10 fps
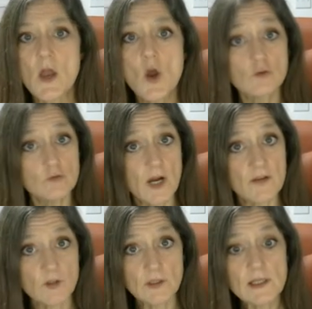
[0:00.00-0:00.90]

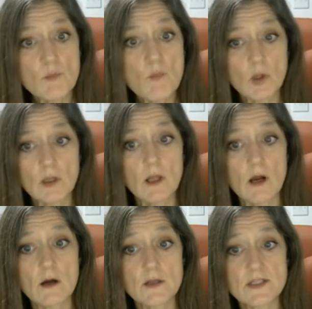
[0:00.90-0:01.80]
Right, I've got a little
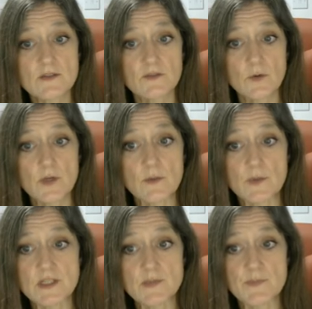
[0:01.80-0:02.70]
model answer for you
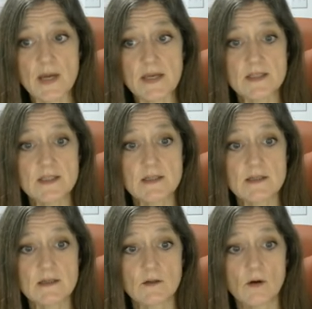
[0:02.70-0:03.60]
which is
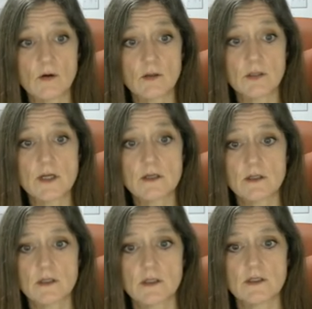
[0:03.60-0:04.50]
based on
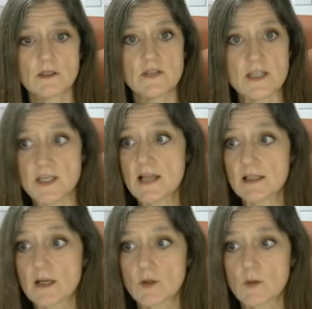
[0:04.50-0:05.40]
this
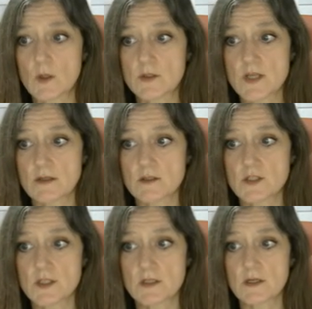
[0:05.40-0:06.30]
yellow
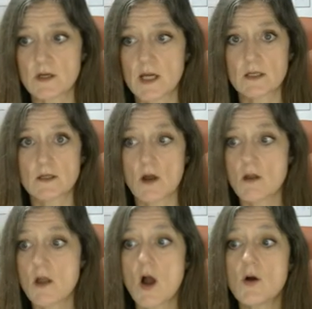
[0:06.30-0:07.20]
quotation, and I
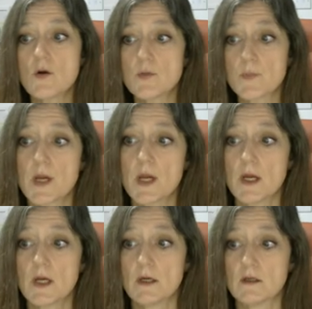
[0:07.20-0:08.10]
hope
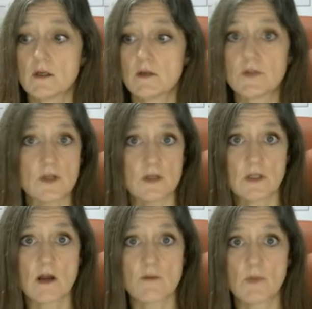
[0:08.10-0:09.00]
that you
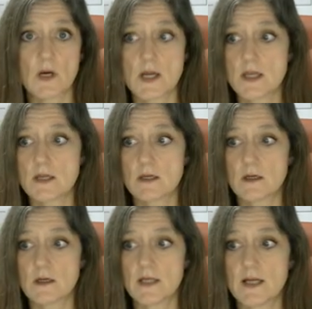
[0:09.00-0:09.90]
like my
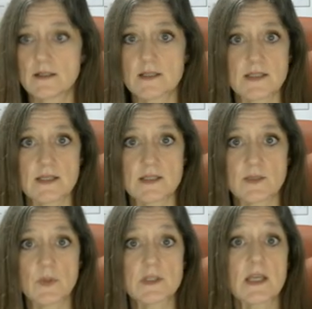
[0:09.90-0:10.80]
analysis.
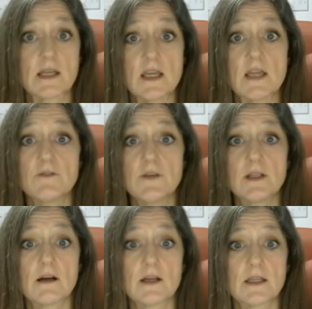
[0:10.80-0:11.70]
And once again, if
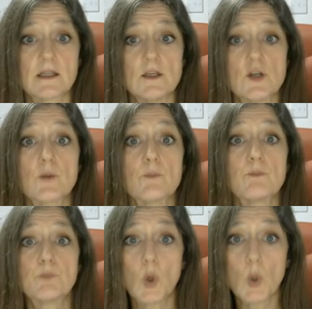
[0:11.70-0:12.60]
you like, you
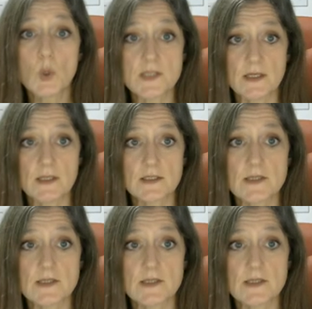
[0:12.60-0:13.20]
can pause it